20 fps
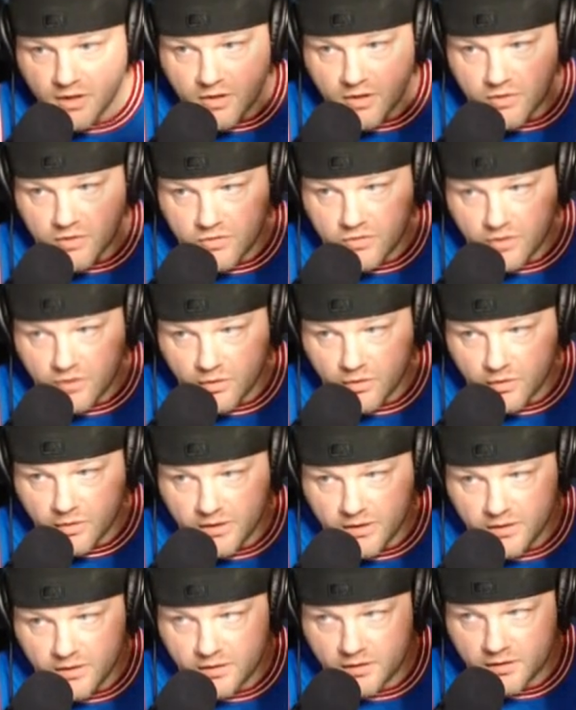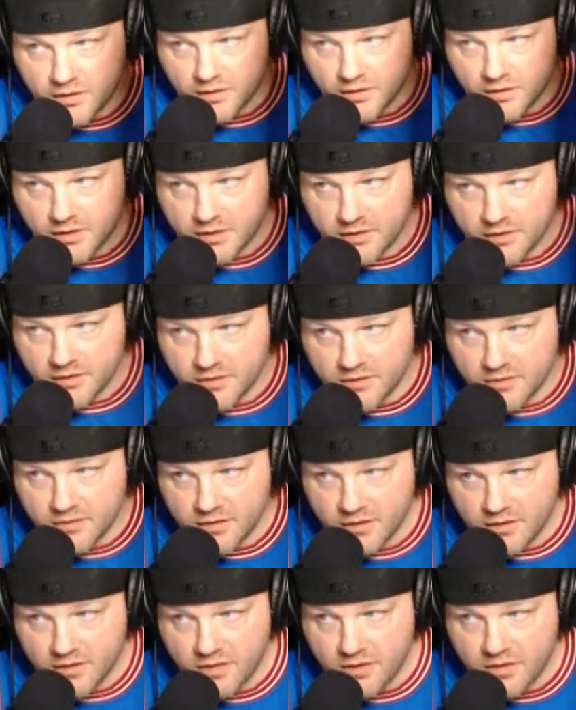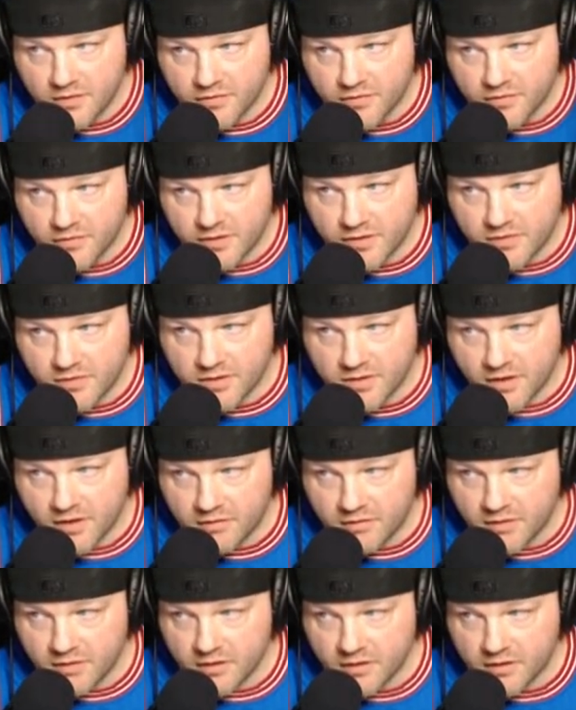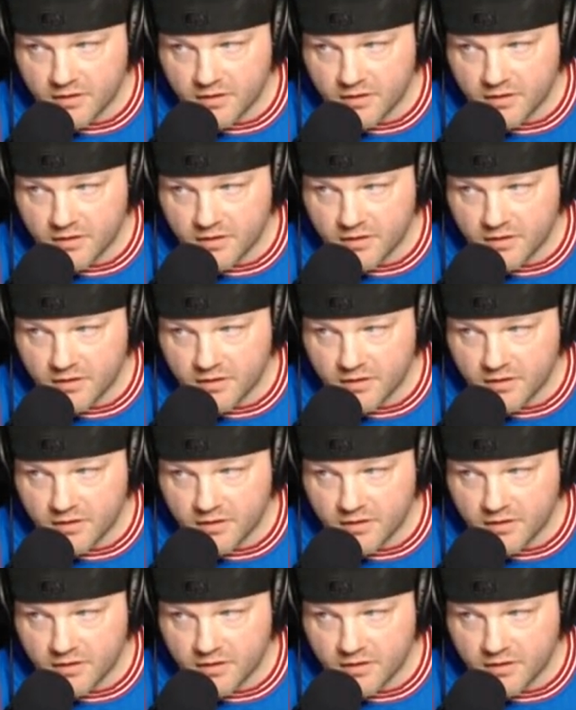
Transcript: So here is the first cover.